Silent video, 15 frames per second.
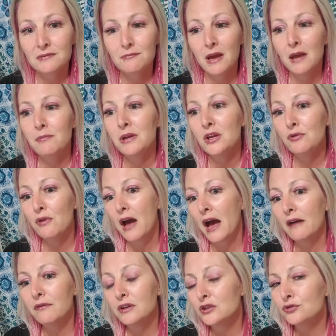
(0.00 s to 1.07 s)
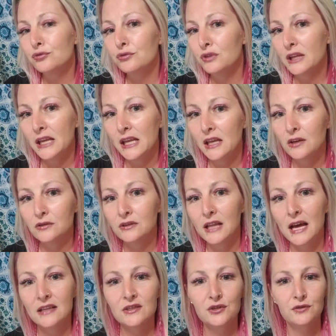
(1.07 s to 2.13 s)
Maybe you haven't truly healed that.